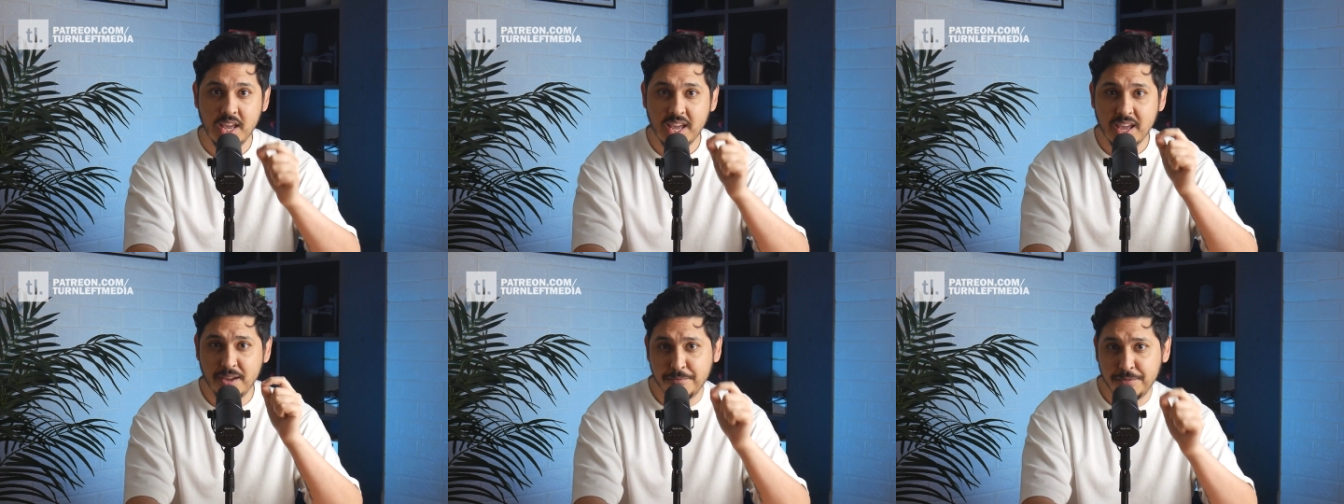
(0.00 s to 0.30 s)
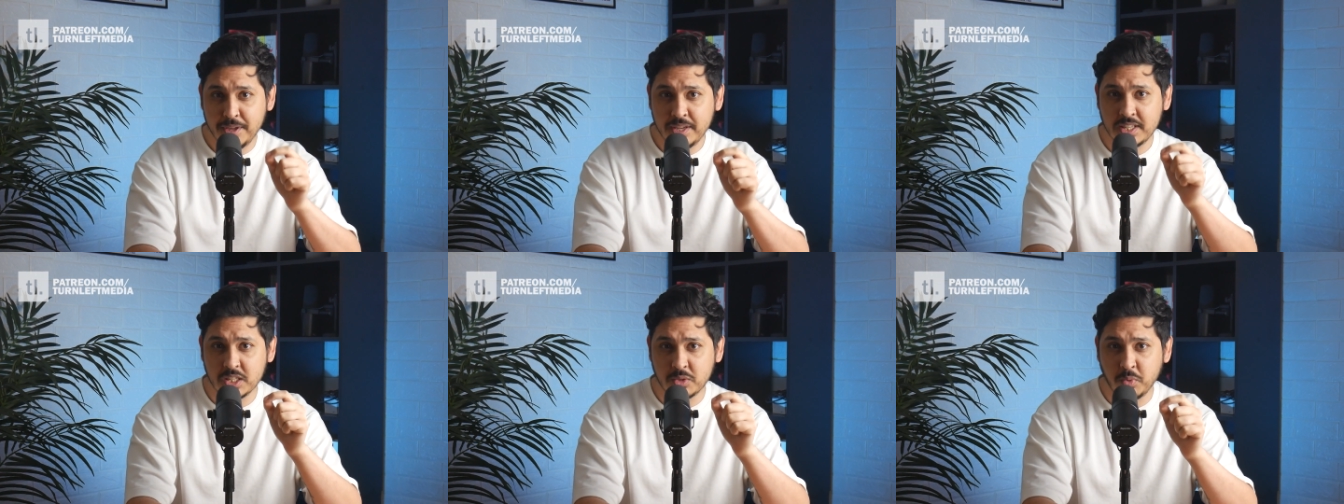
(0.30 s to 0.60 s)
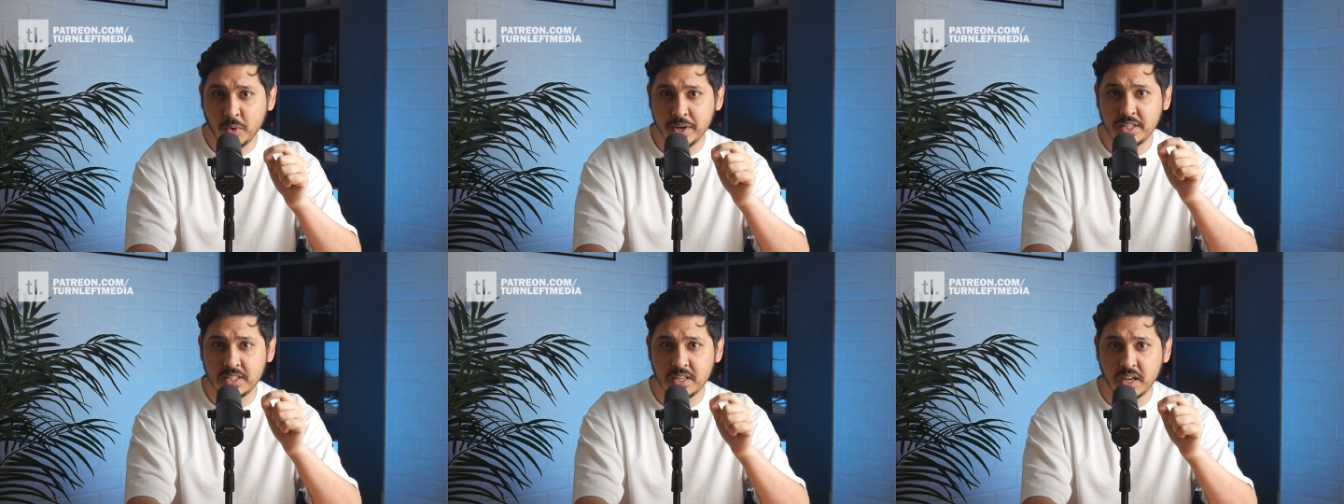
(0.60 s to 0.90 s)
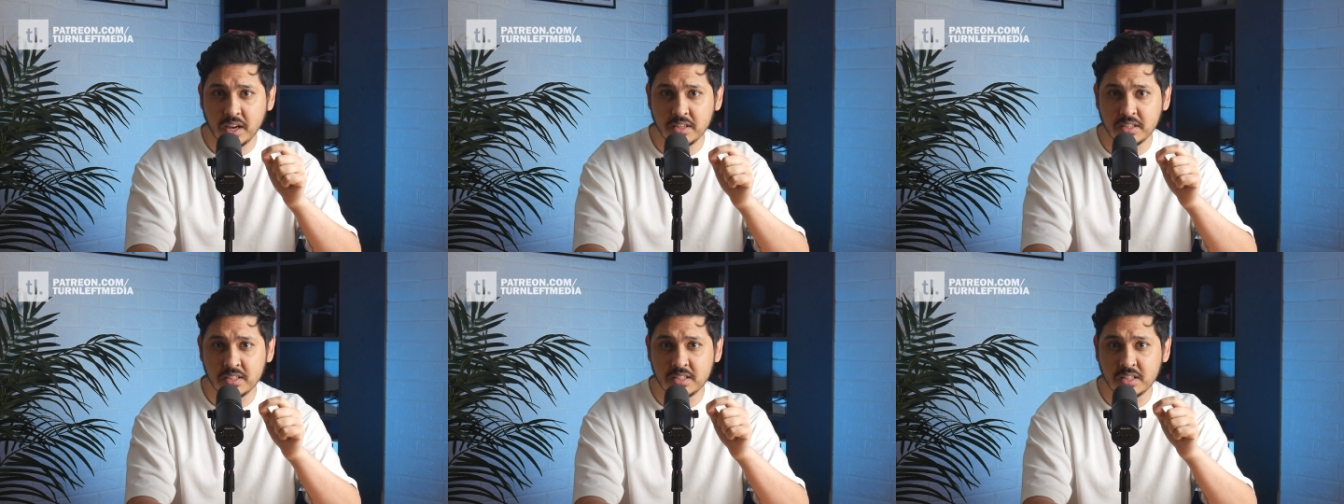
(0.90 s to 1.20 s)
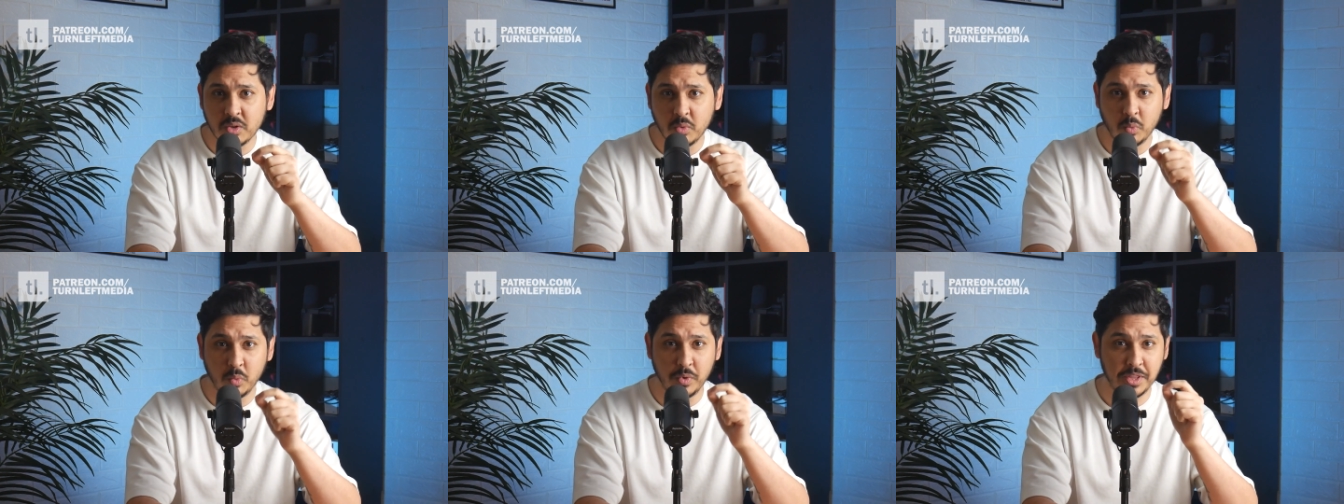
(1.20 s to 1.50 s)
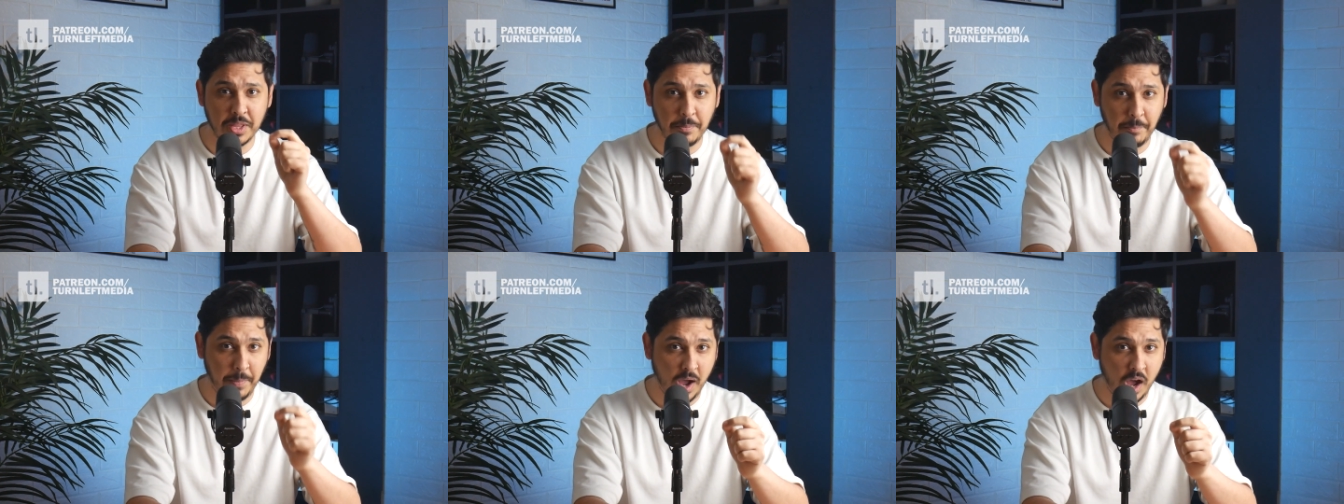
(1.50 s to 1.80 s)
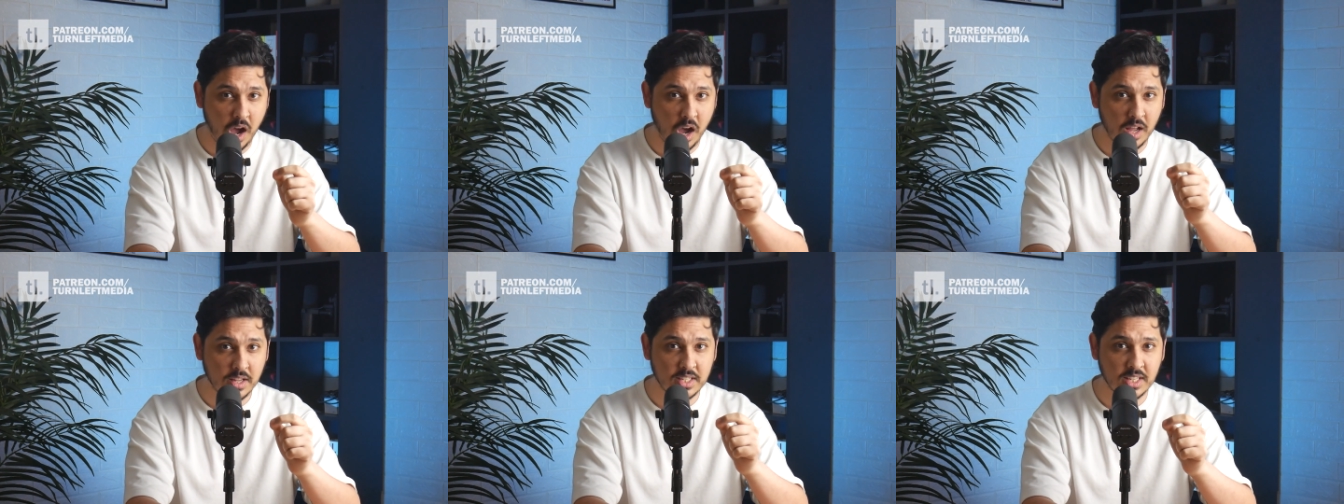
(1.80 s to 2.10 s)
If this is what he does with the
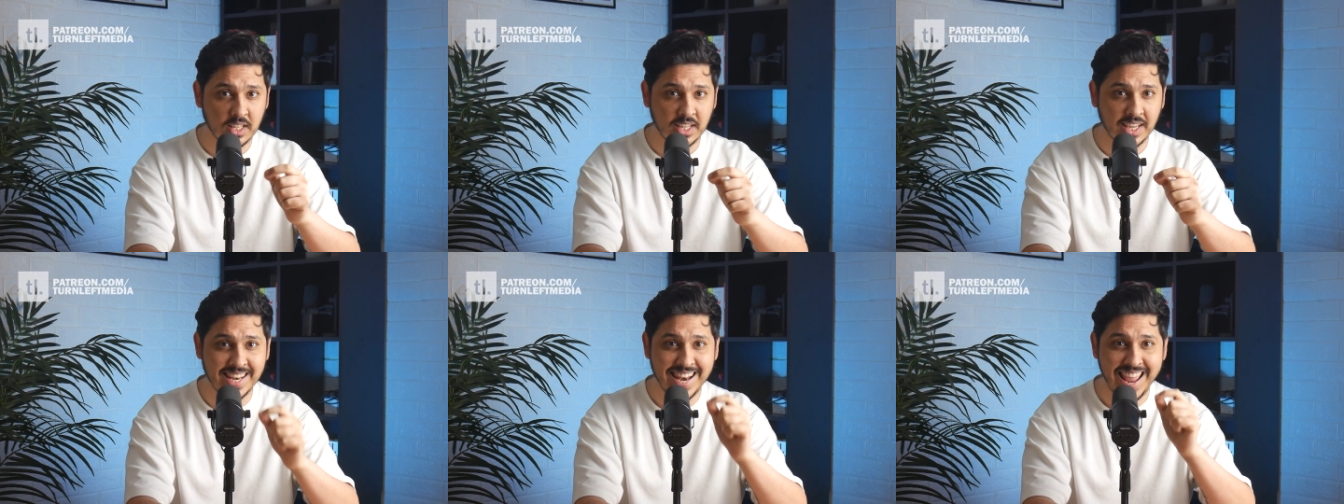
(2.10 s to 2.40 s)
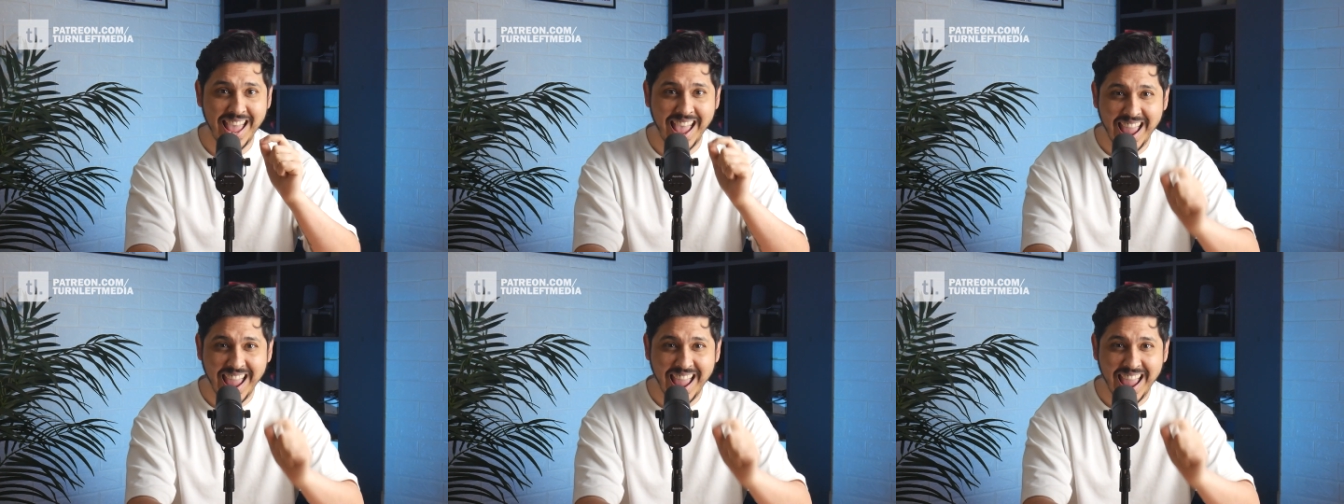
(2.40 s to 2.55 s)
party and